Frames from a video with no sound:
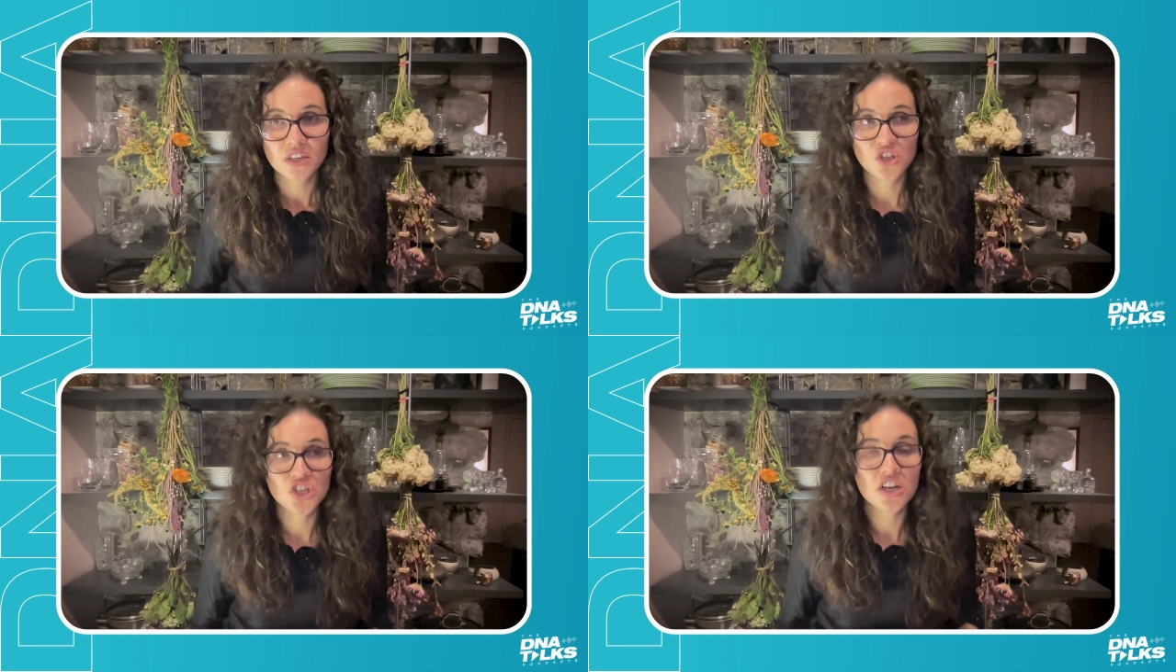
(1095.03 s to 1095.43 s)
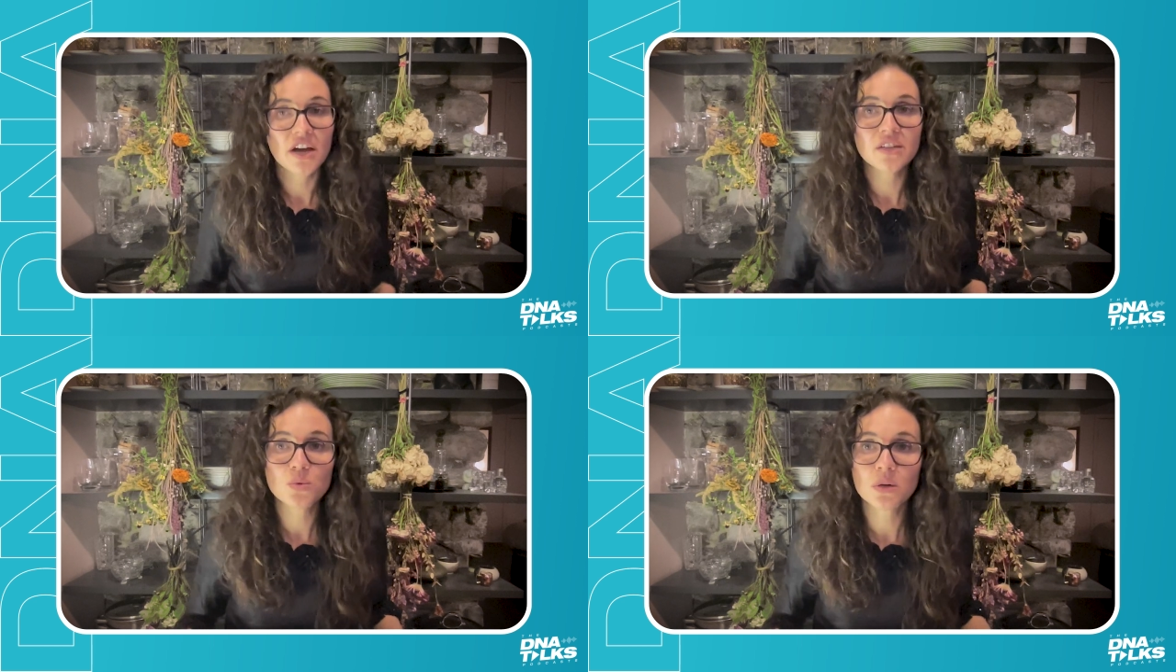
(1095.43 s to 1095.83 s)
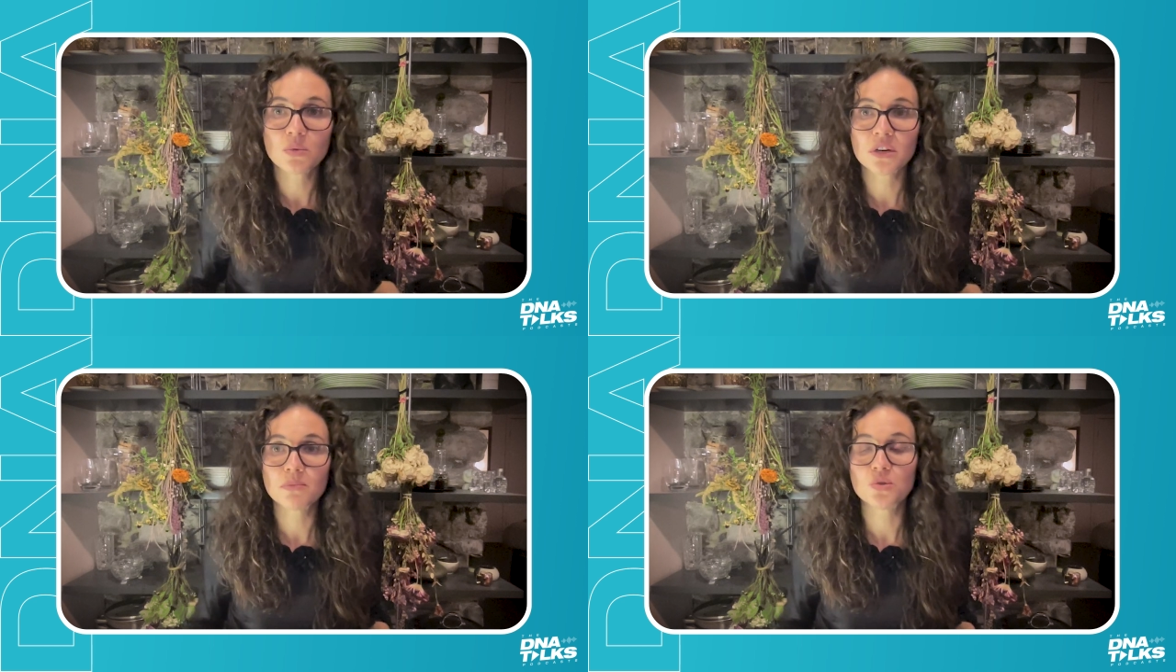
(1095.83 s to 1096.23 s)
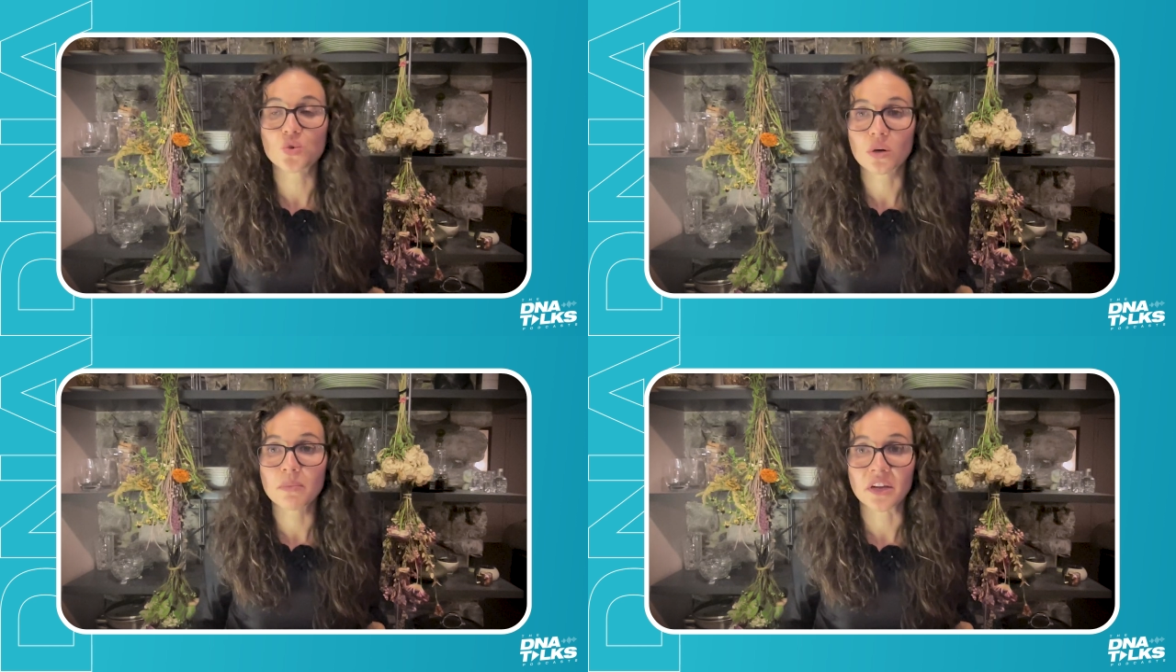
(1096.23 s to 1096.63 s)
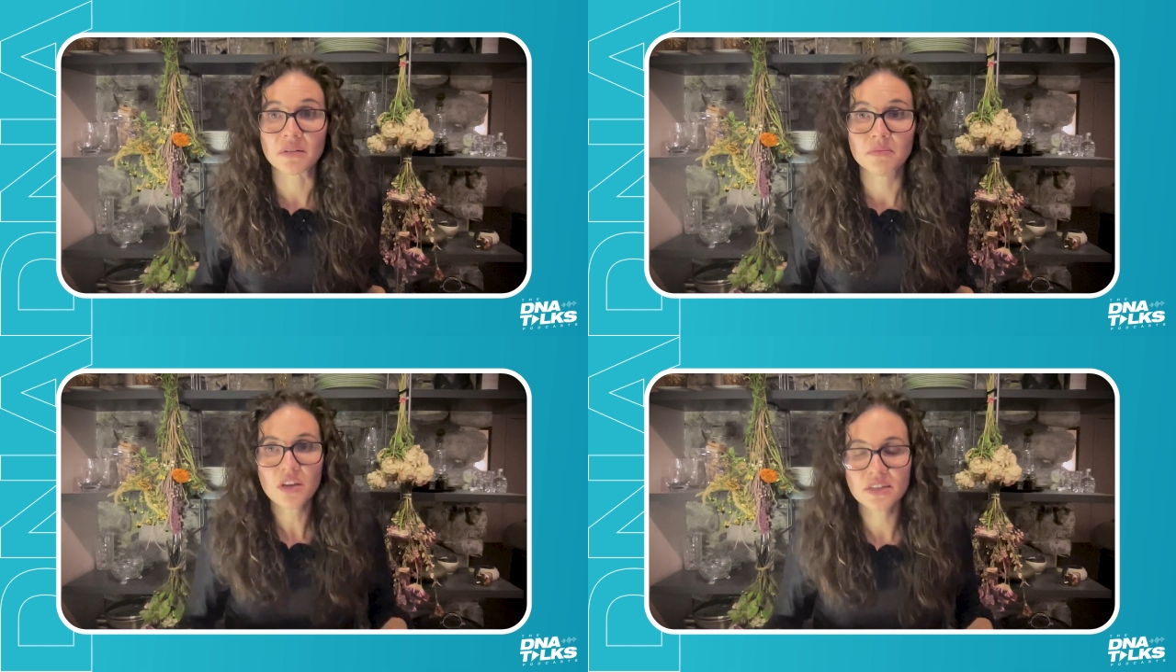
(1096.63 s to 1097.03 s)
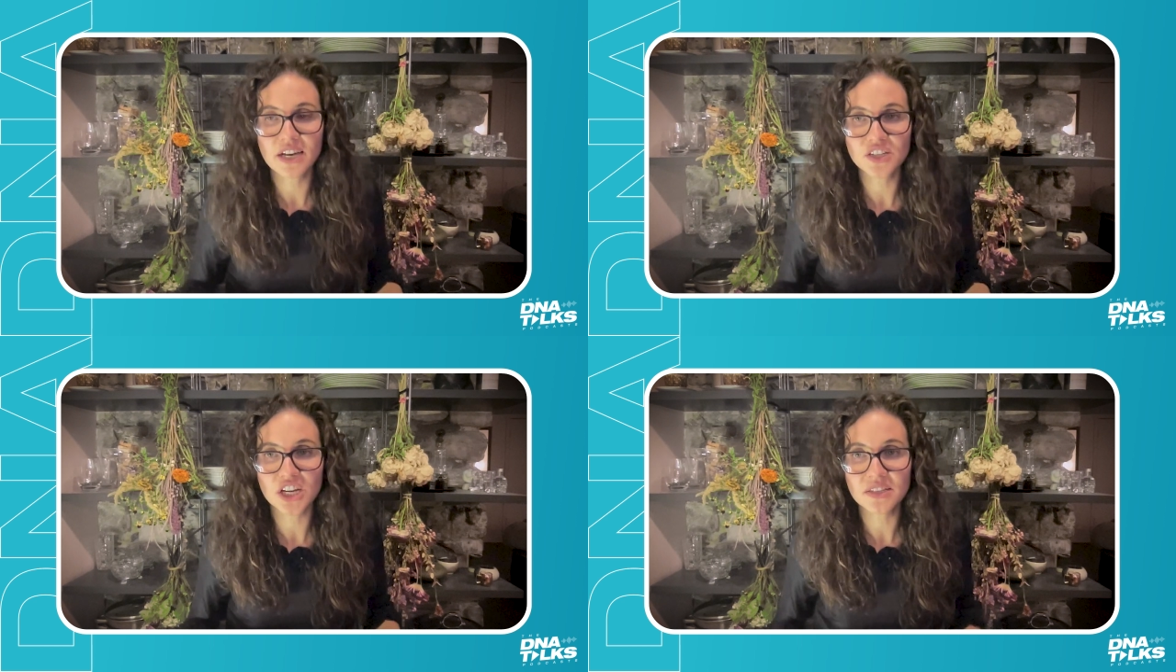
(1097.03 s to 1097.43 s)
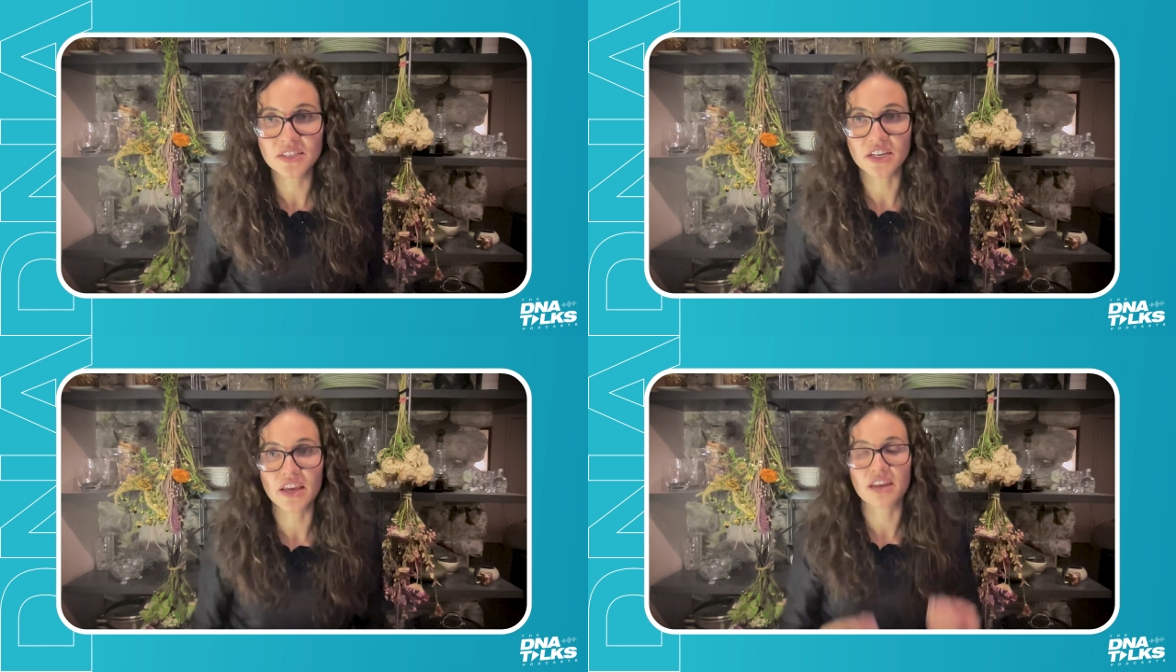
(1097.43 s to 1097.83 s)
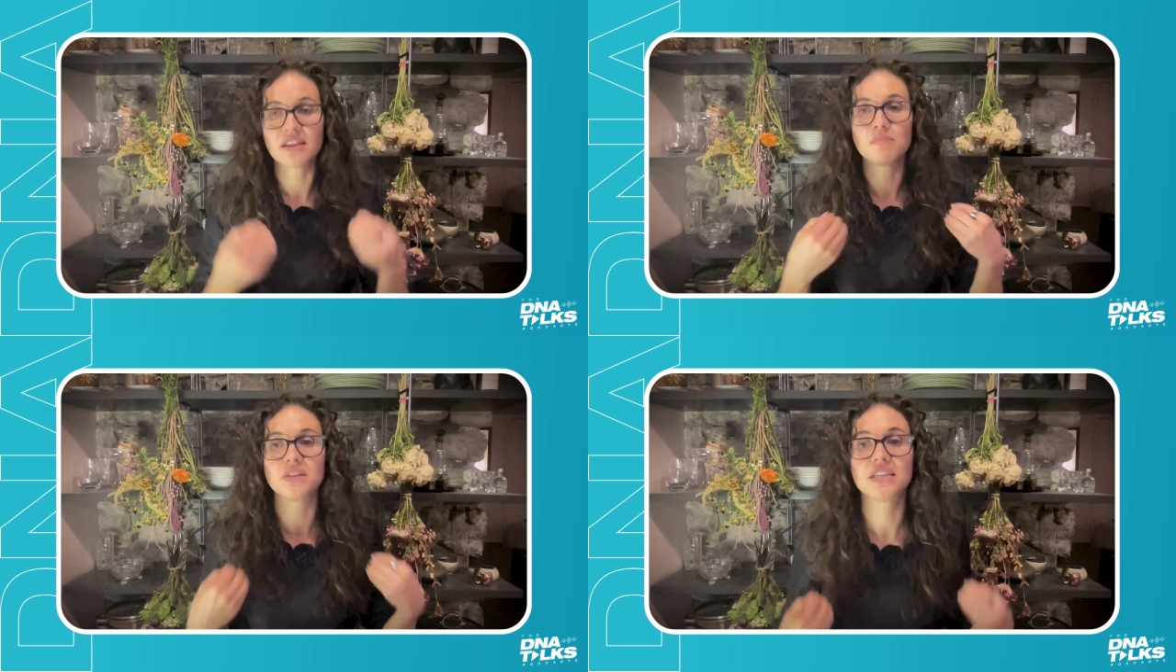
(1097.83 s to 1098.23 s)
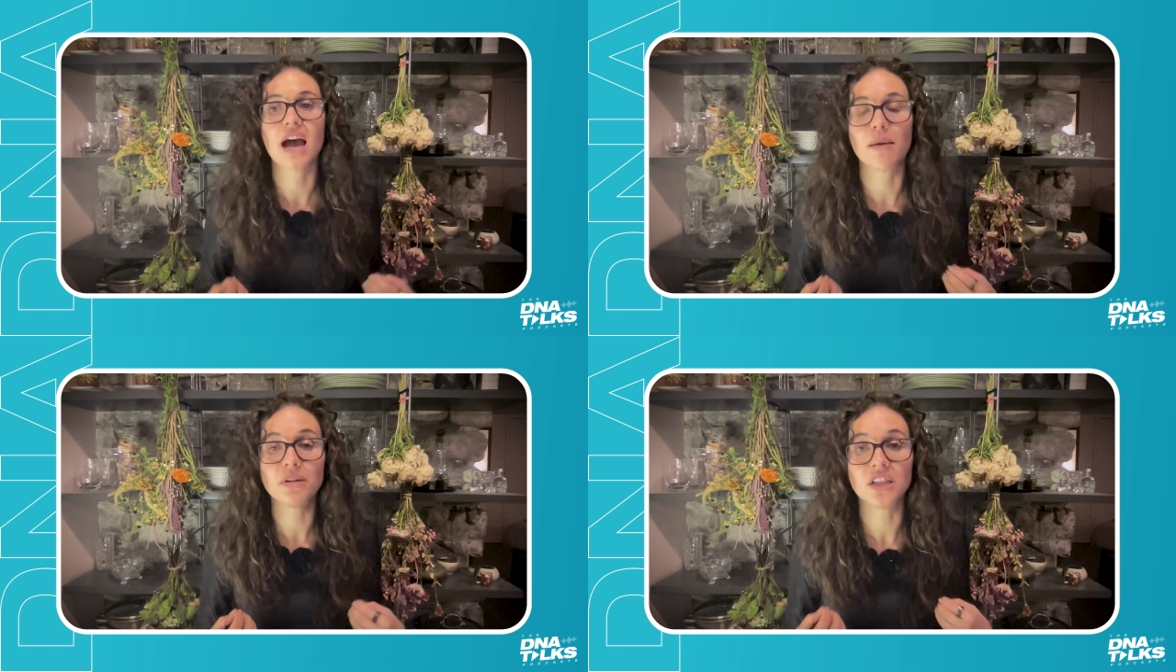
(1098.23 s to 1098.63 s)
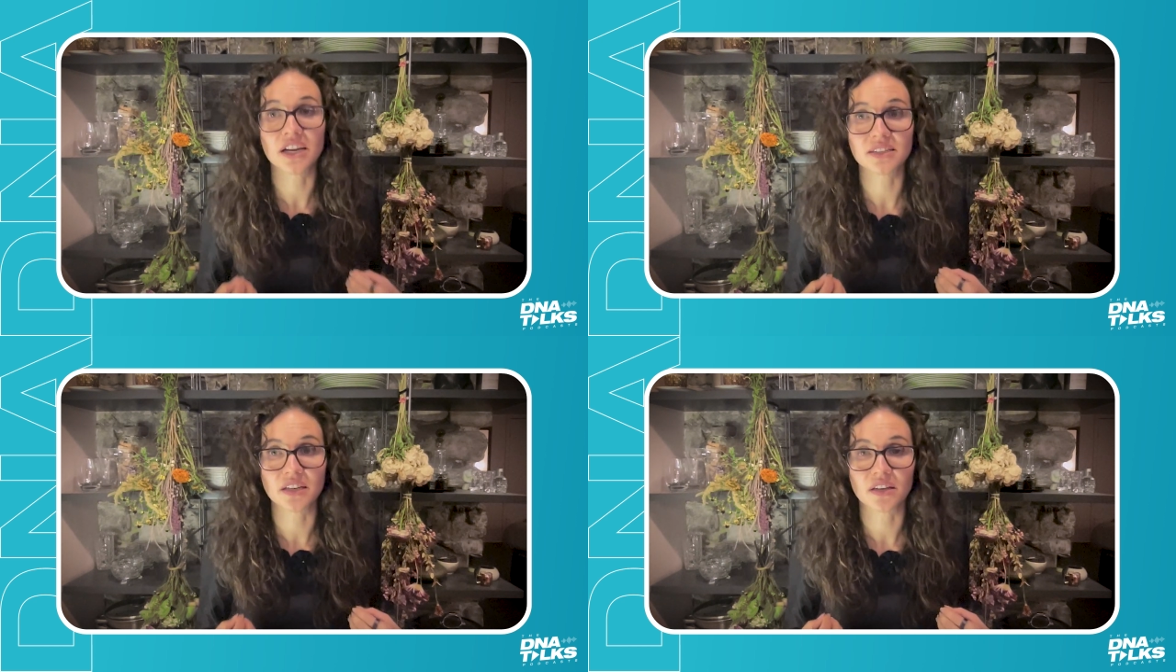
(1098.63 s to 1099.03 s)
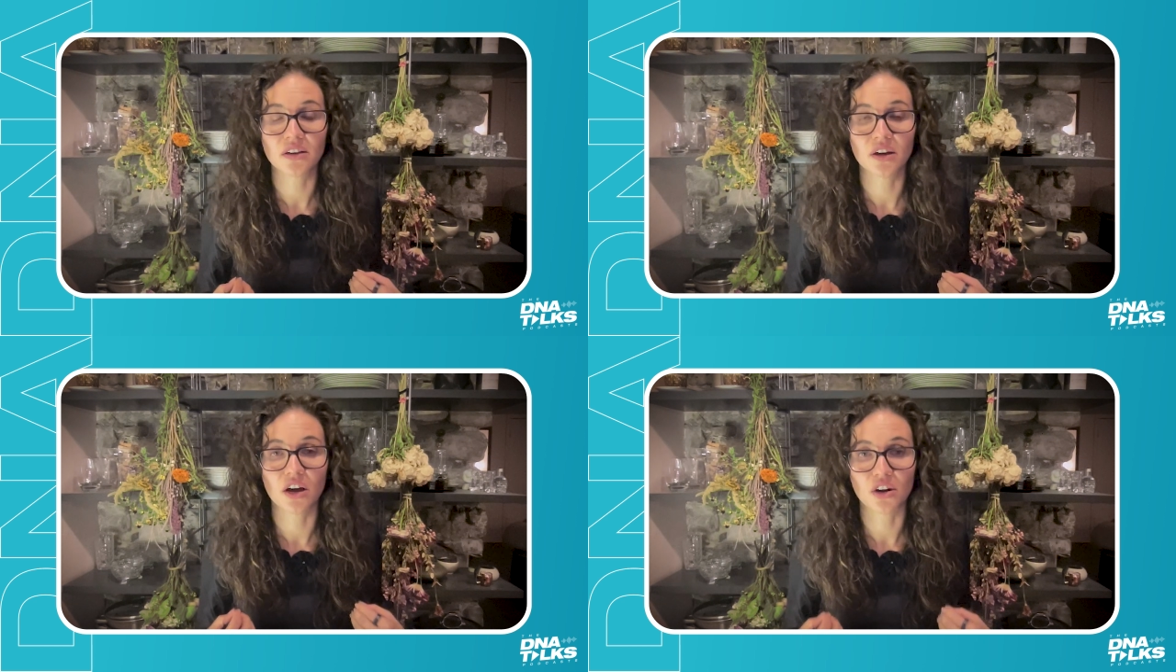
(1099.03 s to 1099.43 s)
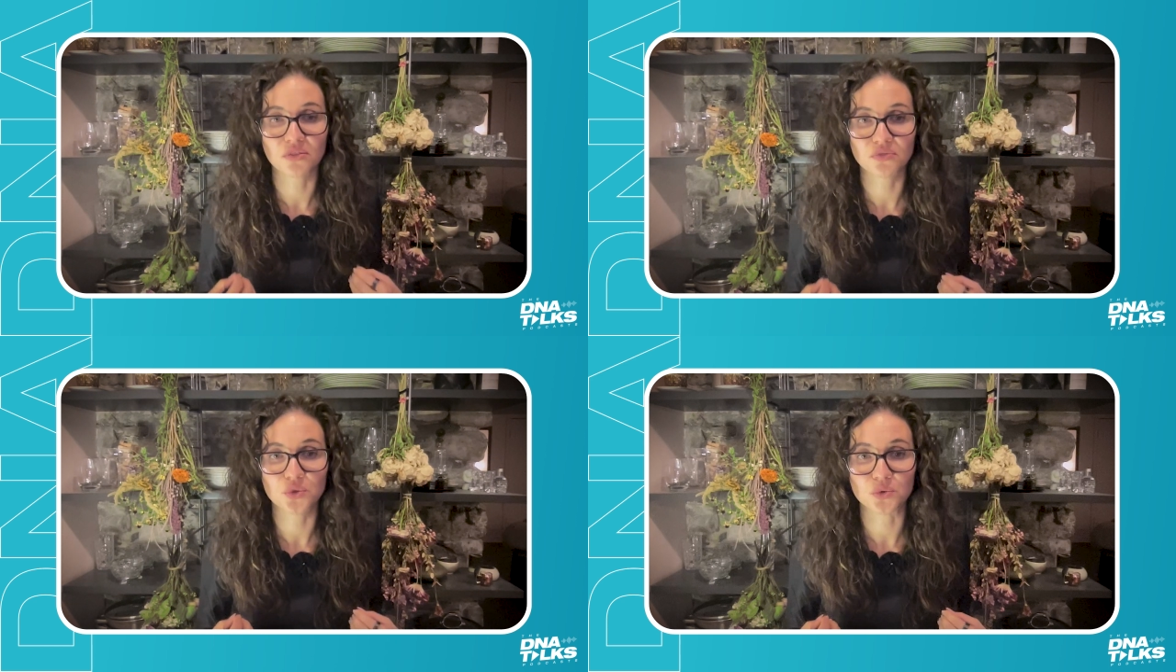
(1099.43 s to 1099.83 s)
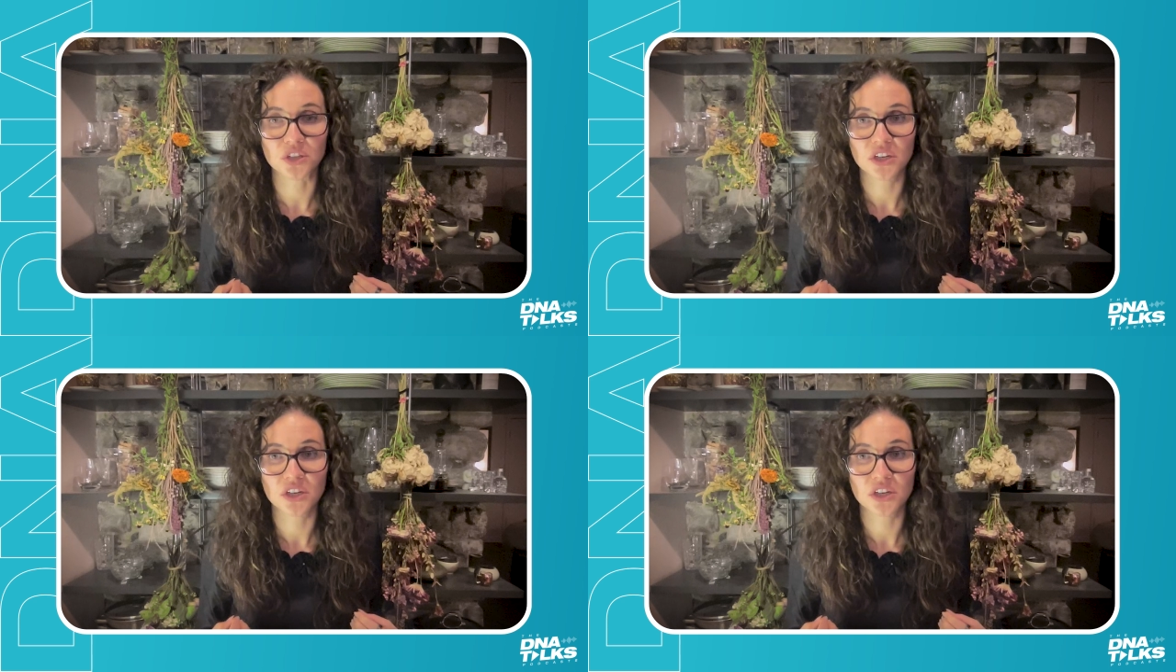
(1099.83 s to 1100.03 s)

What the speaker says: GI is where we're absorbing, digesting, and then metabolizing our food.